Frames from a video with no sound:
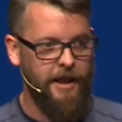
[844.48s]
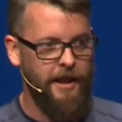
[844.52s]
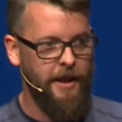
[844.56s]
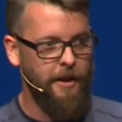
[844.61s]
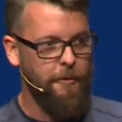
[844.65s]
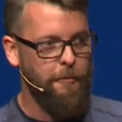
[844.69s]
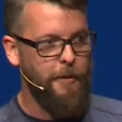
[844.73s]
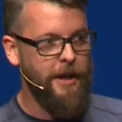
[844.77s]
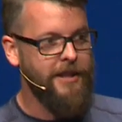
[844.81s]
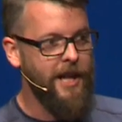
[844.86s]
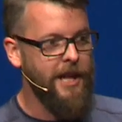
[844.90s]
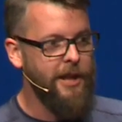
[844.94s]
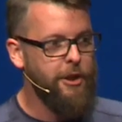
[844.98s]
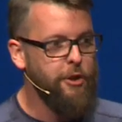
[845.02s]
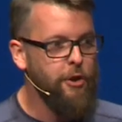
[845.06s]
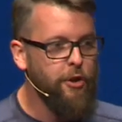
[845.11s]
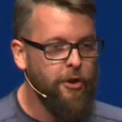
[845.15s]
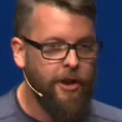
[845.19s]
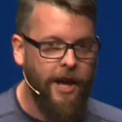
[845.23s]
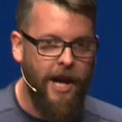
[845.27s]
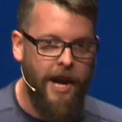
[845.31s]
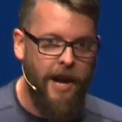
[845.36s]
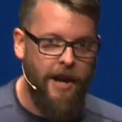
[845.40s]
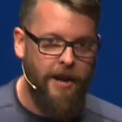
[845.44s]
What they do
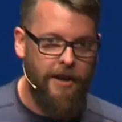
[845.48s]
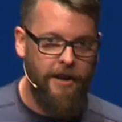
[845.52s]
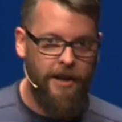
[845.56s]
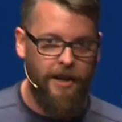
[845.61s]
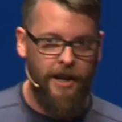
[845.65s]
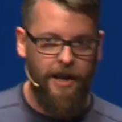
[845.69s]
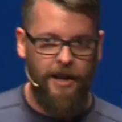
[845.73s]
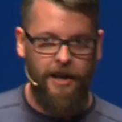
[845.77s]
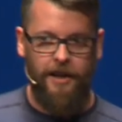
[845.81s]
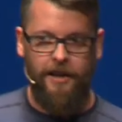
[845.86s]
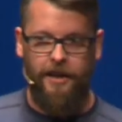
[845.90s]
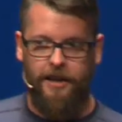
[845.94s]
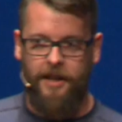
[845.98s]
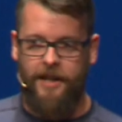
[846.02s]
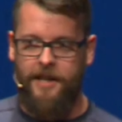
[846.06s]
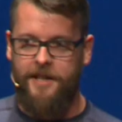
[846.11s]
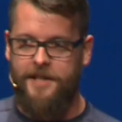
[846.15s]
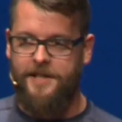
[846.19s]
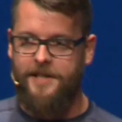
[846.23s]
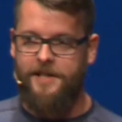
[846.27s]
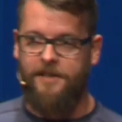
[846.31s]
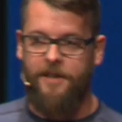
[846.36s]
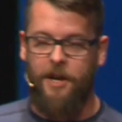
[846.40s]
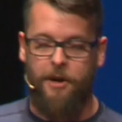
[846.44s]
care
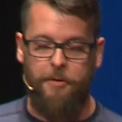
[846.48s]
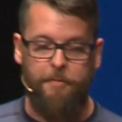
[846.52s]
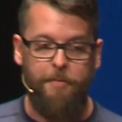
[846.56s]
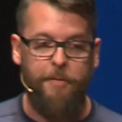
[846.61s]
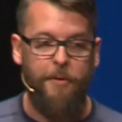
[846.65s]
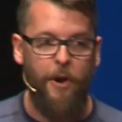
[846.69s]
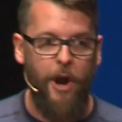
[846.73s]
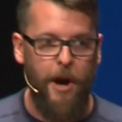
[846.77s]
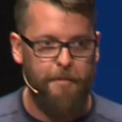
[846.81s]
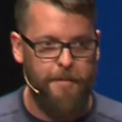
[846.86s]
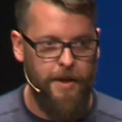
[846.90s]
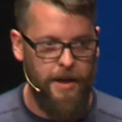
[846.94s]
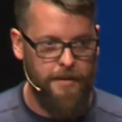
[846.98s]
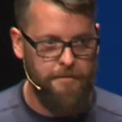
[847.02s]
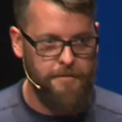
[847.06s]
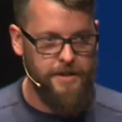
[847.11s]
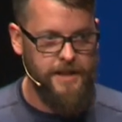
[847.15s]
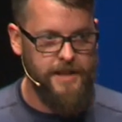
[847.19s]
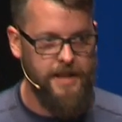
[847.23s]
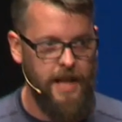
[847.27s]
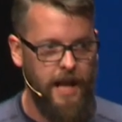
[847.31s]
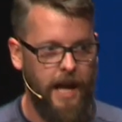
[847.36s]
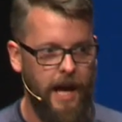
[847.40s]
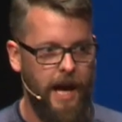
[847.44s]
is their
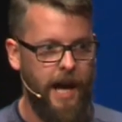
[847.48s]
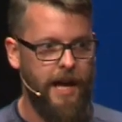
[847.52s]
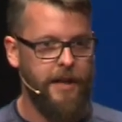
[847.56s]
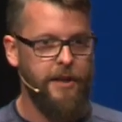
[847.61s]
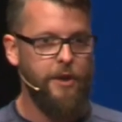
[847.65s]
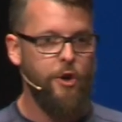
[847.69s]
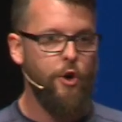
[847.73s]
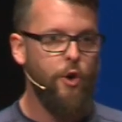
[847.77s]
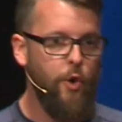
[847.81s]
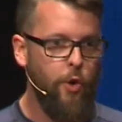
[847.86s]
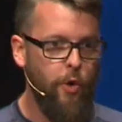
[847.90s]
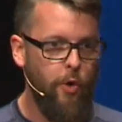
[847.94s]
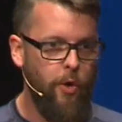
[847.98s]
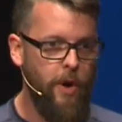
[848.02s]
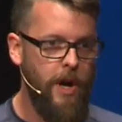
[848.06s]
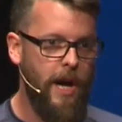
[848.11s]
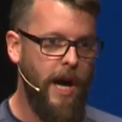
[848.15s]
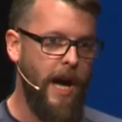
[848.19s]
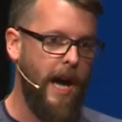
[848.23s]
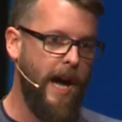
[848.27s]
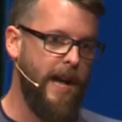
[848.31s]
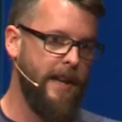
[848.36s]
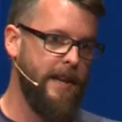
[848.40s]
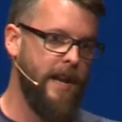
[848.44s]
problems and who
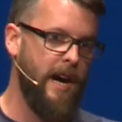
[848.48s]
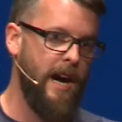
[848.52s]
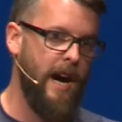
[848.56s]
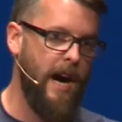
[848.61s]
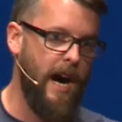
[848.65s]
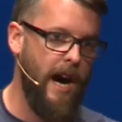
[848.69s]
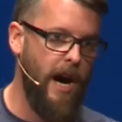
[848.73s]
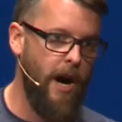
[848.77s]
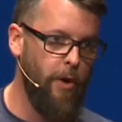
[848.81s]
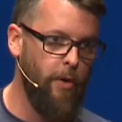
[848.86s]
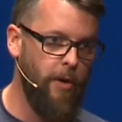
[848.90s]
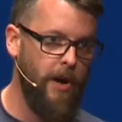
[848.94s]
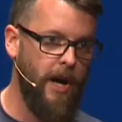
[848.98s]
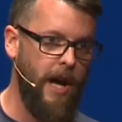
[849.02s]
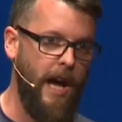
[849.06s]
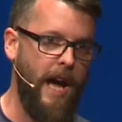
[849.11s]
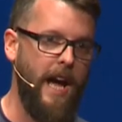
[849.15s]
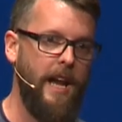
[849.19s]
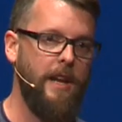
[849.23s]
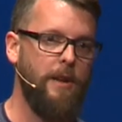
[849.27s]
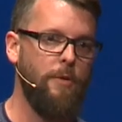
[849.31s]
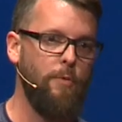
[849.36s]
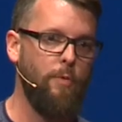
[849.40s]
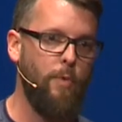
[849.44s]
and how
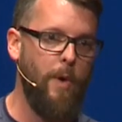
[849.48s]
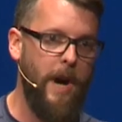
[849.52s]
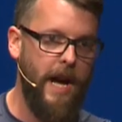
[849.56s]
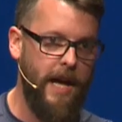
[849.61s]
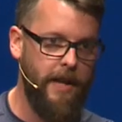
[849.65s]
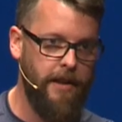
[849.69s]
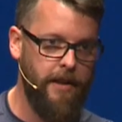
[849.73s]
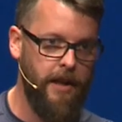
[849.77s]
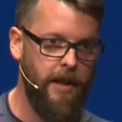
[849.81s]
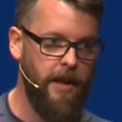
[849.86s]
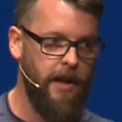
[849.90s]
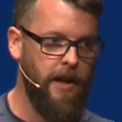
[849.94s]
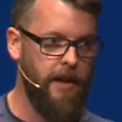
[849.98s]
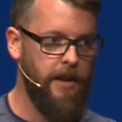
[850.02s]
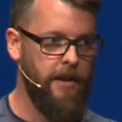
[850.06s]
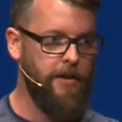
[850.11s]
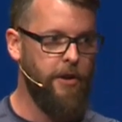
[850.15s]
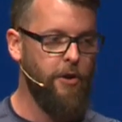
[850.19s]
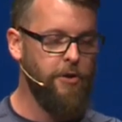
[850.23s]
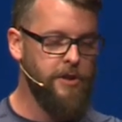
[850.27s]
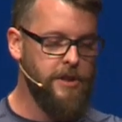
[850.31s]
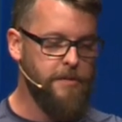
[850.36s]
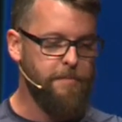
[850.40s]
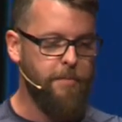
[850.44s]
and when
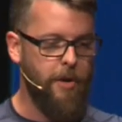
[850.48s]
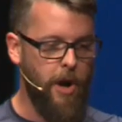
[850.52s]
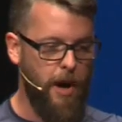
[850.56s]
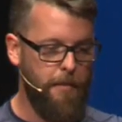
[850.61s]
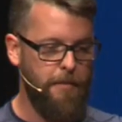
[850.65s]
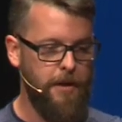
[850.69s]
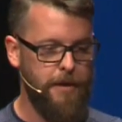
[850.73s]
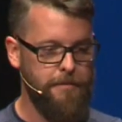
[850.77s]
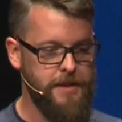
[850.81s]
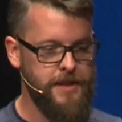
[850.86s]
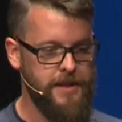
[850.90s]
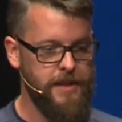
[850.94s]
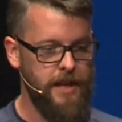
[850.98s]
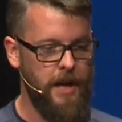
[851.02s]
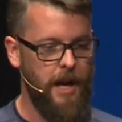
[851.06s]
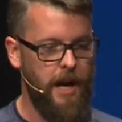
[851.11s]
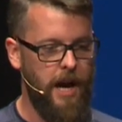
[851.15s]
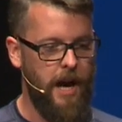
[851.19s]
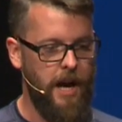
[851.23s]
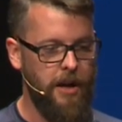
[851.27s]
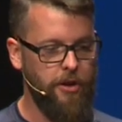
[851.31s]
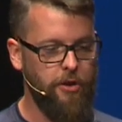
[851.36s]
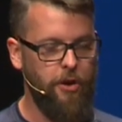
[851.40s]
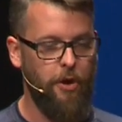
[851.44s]
those problems
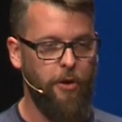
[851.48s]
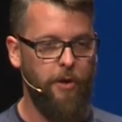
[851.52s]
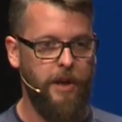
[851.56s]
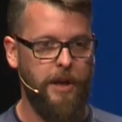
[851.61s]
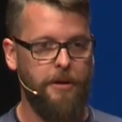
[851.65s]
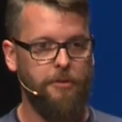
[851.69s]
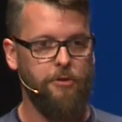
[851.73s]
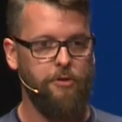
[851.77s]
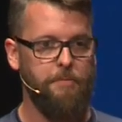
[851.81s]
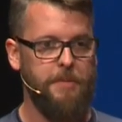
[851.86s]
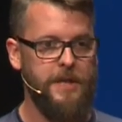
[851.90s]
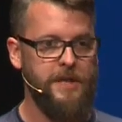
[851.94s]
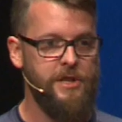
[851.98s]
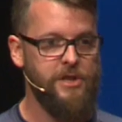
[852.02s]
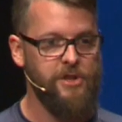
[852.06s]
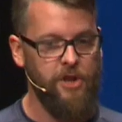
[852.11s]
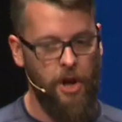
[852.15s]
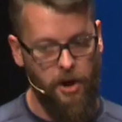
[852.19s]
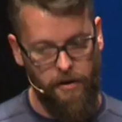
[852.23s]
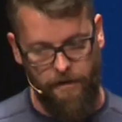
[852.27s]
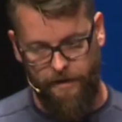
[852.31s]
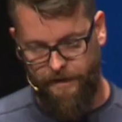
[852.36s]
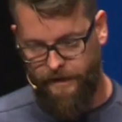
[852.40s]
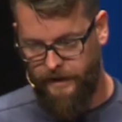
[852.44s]
are going to be
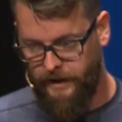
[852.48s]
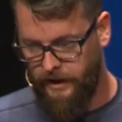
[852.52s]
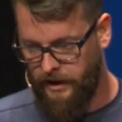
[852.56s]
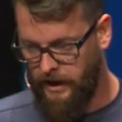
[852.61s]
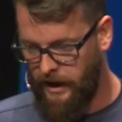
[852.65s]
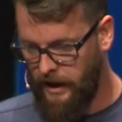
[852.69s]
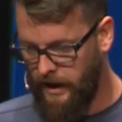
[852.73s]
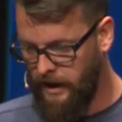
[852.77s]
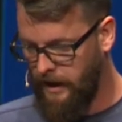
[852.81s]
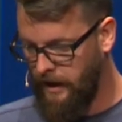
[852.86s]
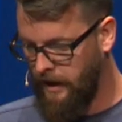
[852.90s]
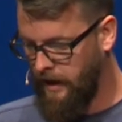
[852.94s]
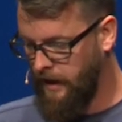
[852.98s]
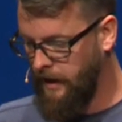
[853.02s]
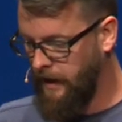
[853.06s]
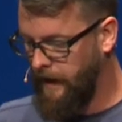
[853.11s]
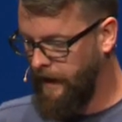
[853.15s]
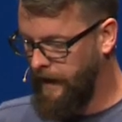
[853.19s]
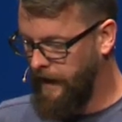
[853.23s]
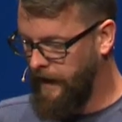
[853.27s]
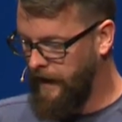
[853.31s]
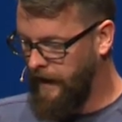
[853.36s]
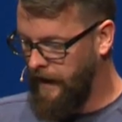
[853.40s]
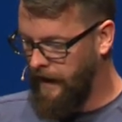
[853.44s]
solved.
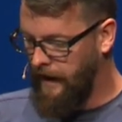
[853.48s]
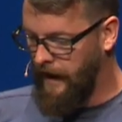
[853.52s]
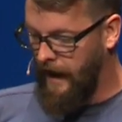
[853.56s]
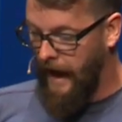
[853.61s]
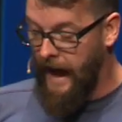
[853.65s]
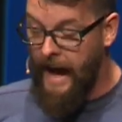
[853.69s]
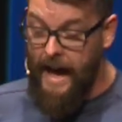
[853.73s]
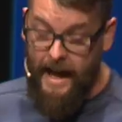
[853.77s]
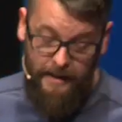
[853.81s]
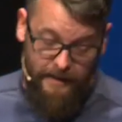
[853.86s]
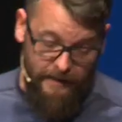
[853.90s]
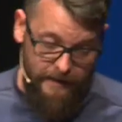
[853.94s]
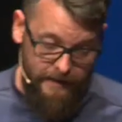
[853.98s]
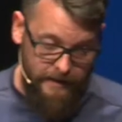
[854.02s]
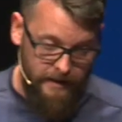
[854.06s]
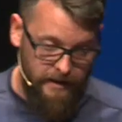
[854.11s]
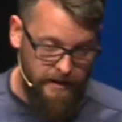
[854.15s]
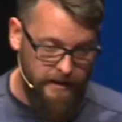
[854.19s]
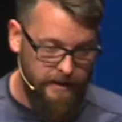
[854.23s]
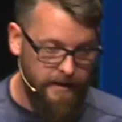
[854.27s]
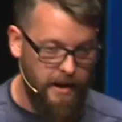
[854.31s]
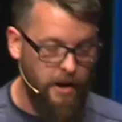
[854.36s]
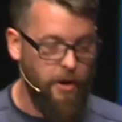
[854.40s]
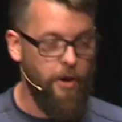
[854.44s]
And
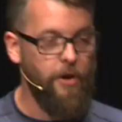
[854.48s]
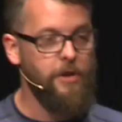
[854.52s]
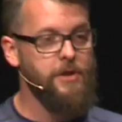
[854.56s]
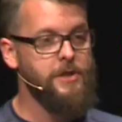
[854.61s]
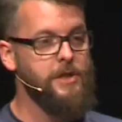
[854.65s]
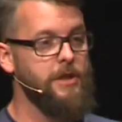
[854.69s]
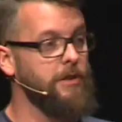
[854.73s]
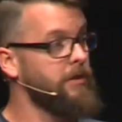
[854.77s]
they're also